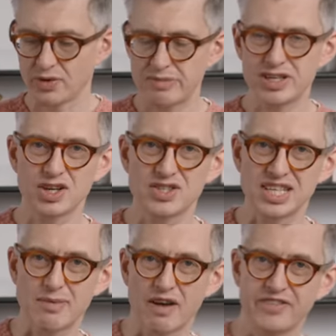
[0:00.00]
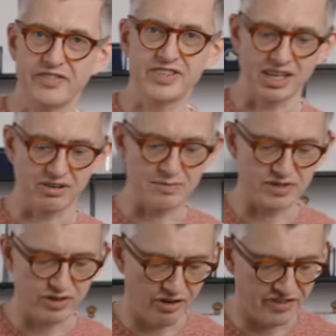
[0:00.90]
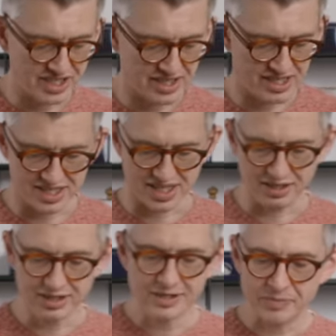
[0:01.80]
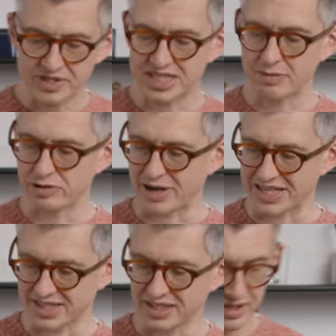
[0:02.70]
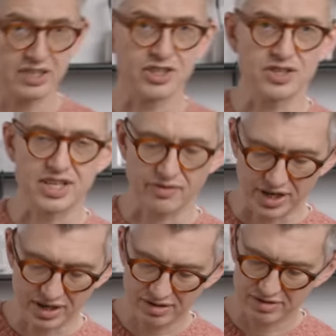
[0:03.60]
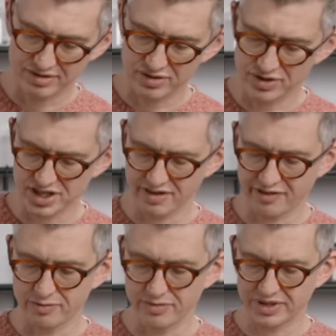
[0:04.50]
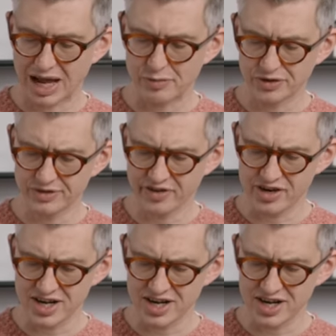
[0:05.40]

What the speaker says: we're gonna be dosing about 15 grams of coffee into this thing. It's a double basket, little dosing ring, also from Gabor, very